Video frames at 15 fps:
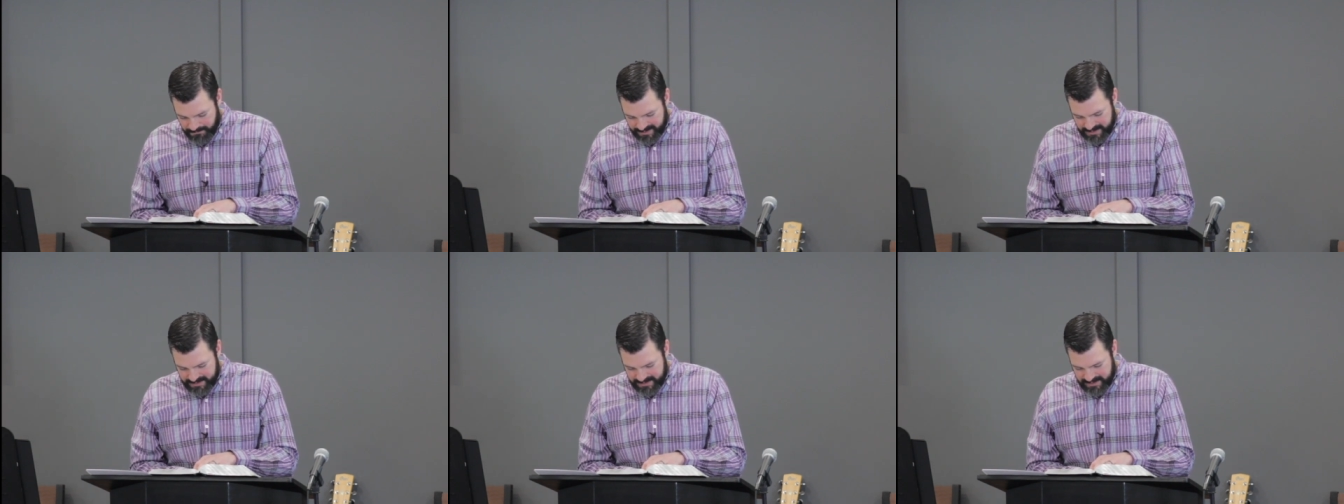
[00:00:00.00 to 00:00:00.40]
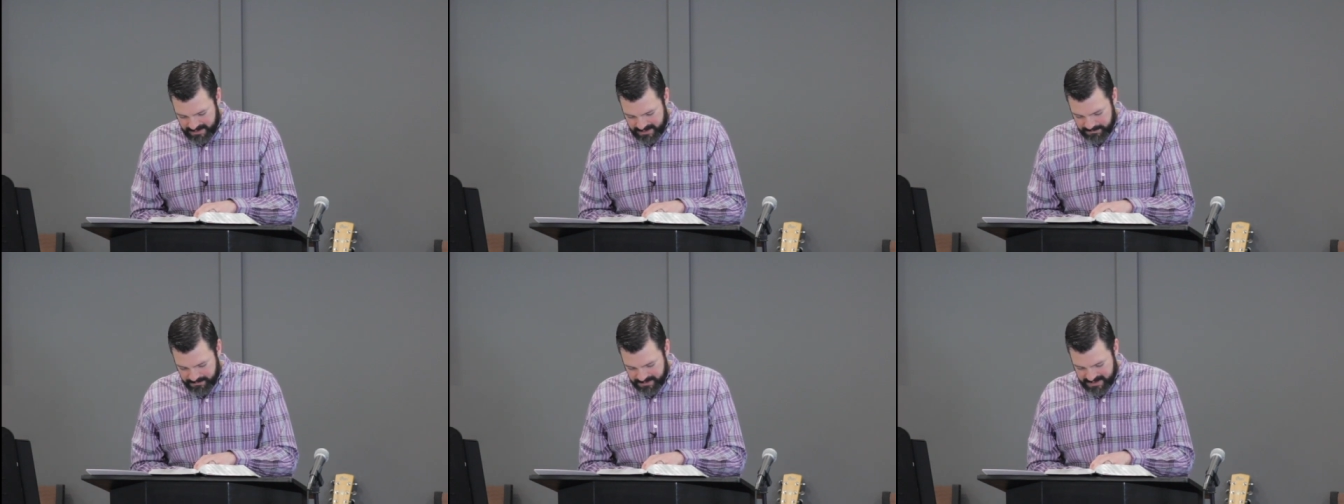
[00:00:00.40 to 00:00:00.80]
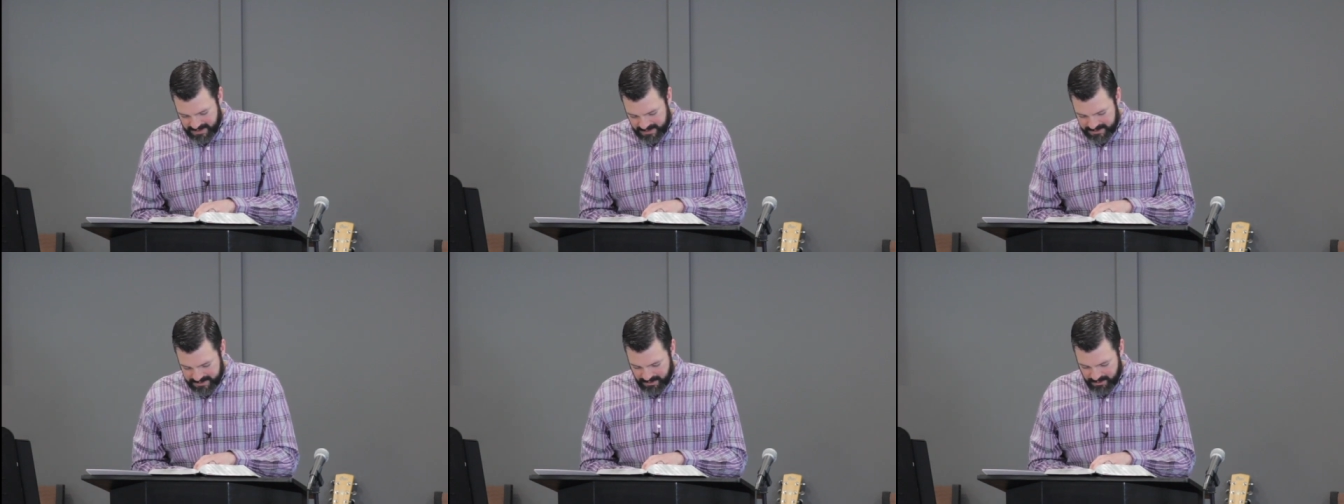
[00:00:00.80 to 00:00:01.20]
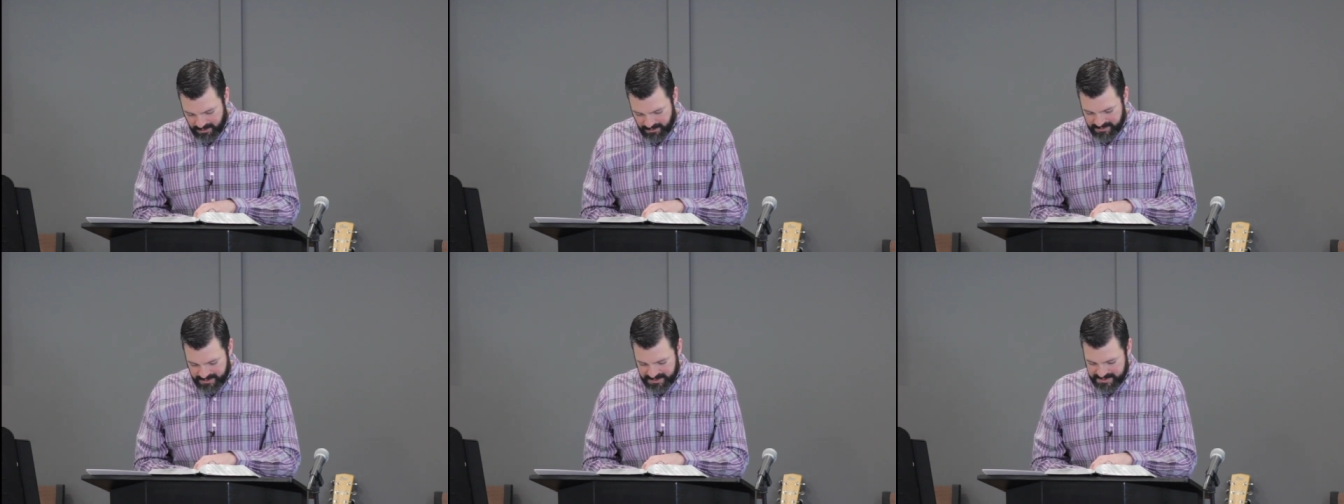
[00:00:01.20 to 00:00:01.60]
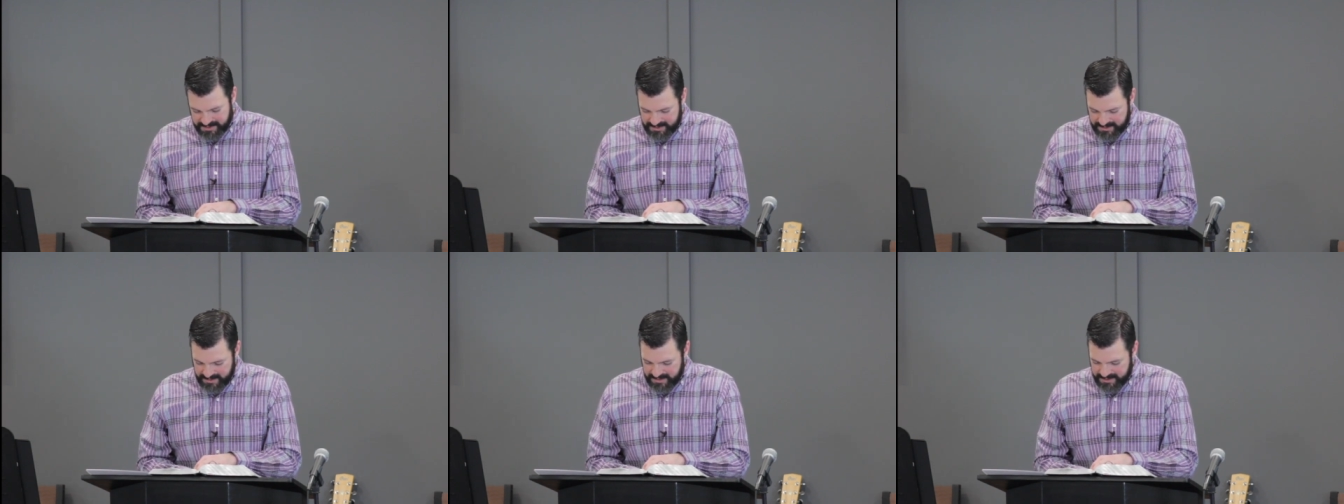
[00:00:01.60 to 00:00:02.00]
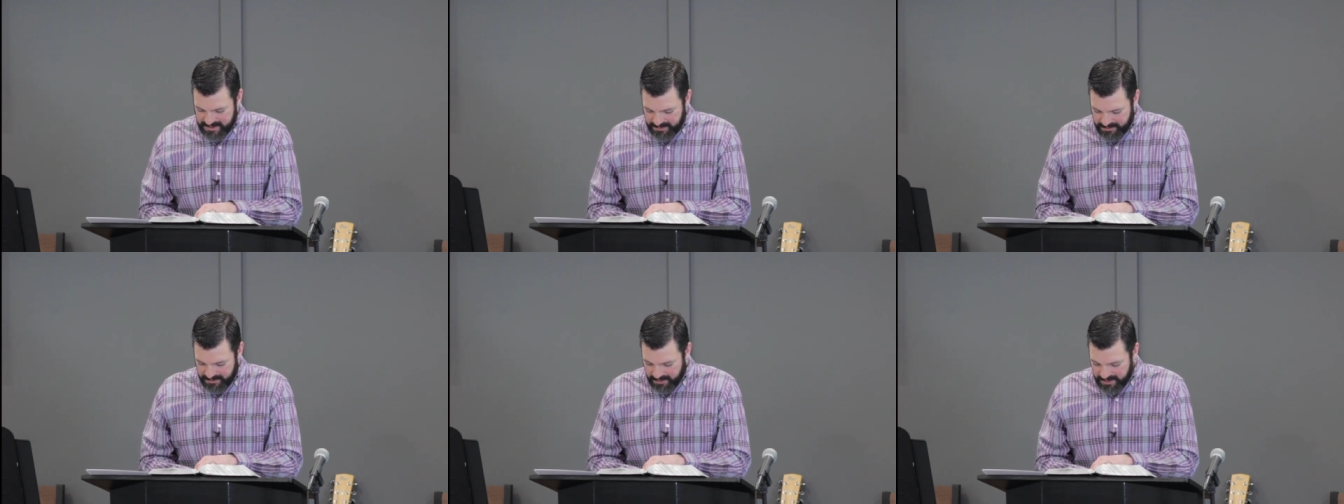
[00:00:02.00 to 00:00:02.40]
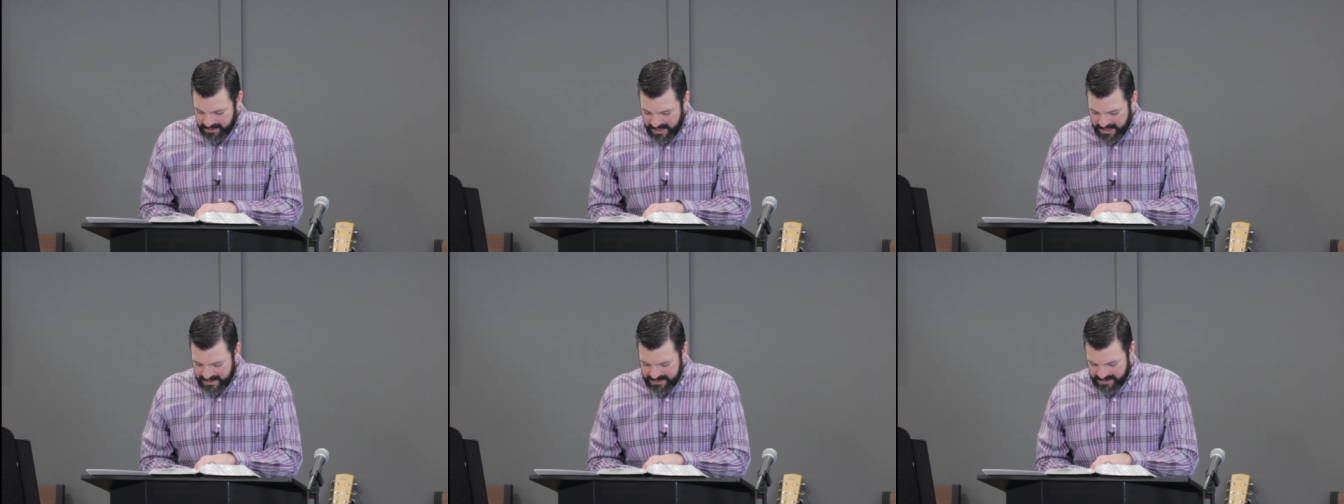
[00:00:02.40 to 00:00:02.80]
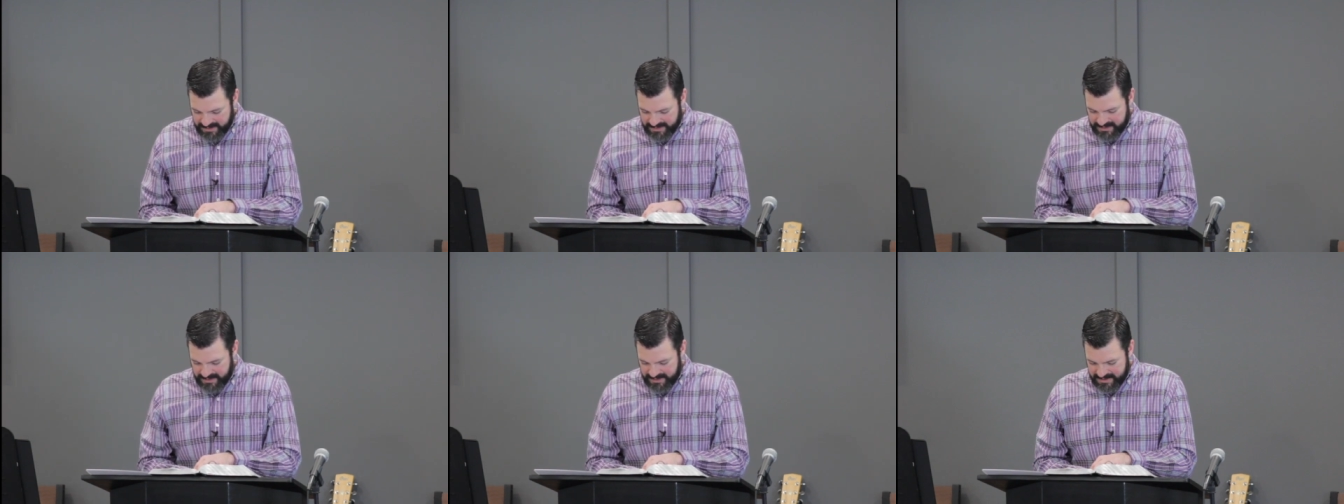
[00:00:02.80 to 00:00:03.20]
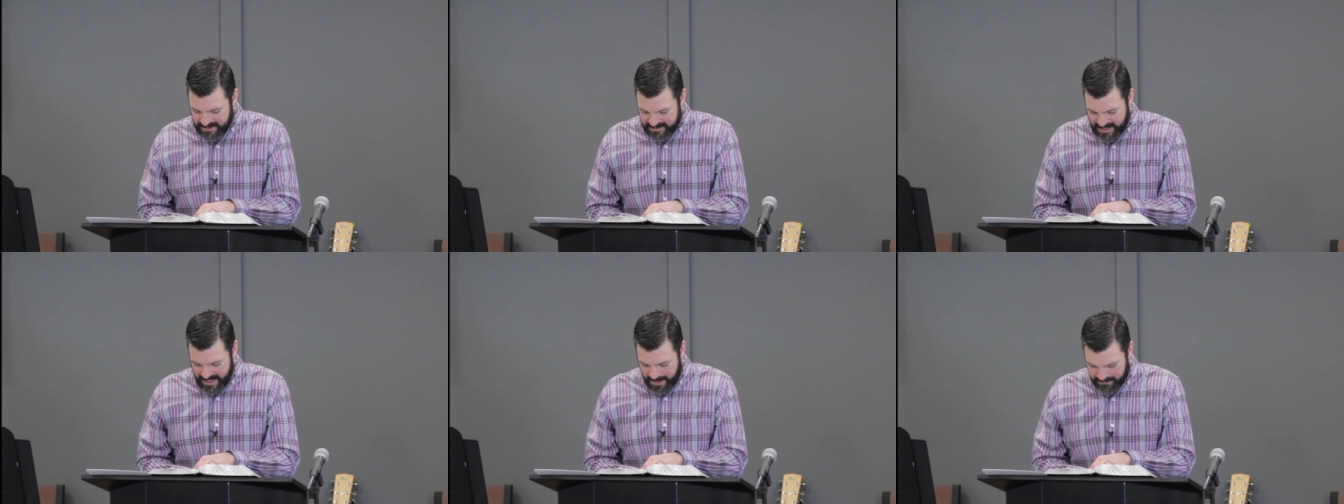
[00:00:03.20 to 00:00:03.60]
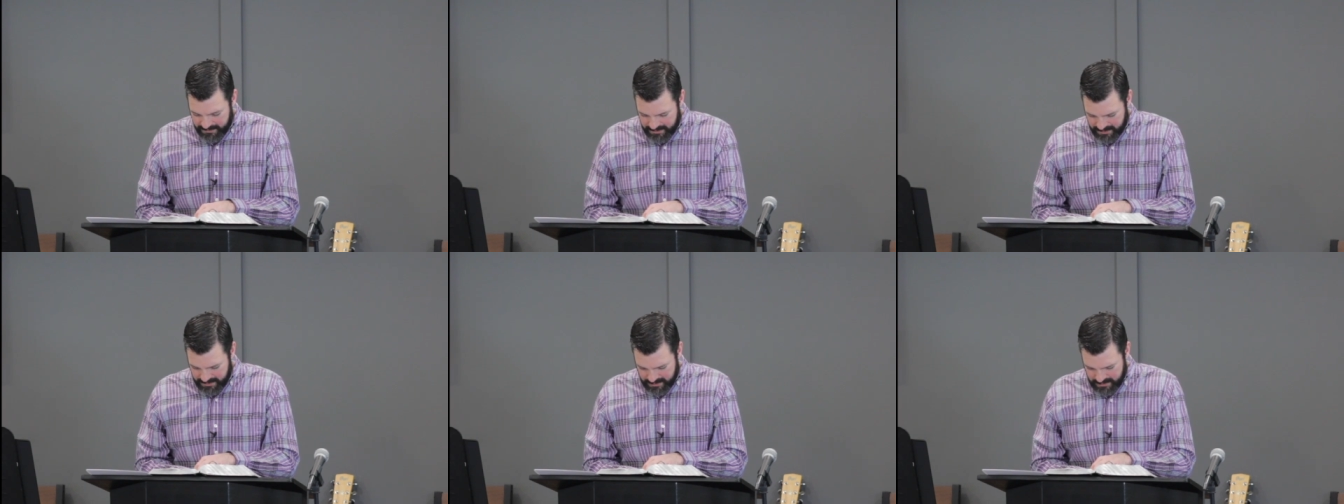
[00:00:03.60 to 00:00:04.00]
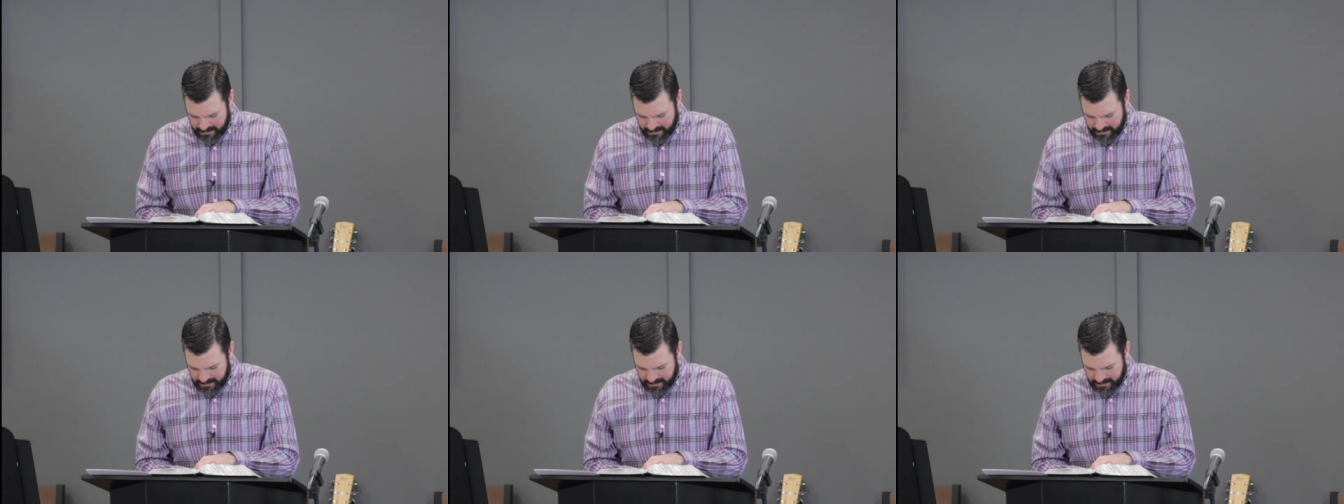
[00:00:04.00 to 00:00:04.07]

Indeed, besides all this, it is the third day since these things happened.